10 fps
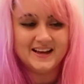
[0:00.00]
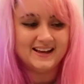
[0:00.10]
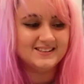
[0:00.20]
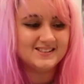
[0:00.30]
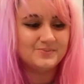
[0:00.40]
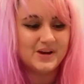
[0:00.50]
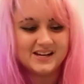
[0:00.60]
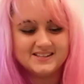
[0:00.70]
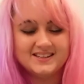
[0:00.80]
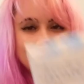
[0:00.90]
days,
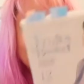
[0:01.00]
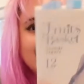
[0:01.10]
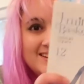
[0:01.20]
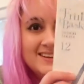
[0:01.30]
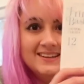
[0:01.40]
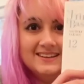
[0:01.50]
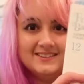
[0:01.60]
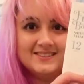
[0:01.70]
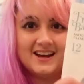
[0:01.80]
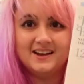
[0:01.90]
but
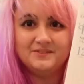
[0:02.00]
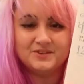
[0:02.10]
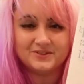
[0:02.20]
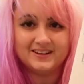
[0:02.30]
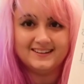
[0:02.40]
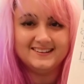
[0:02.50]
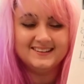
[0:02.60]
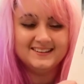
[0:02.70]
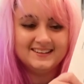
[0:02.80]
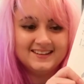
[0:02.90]
it's time to read
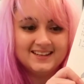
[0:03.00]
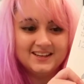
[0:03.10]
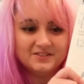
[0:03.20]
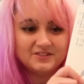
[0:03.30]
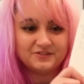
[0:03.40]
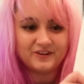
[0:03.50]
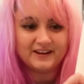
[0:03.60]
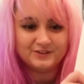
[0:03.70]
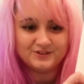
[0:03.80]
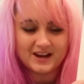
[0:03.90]
the
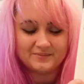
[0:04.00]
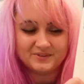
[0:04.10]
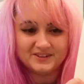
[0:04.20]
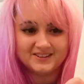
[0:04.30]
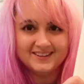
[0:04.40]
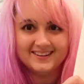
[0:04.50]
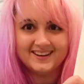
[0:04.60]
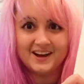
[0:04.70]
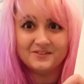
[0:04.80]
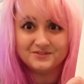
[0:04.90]
final chapter
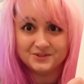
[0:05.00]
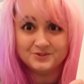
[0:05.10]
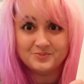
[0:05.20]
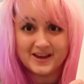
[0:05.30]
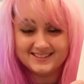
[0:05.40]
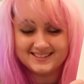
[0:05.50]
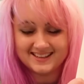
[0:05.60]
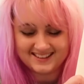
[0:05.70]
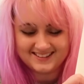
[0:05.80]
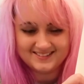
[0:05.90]
of Fruits
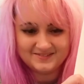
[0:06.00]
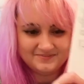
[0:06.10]
Basket.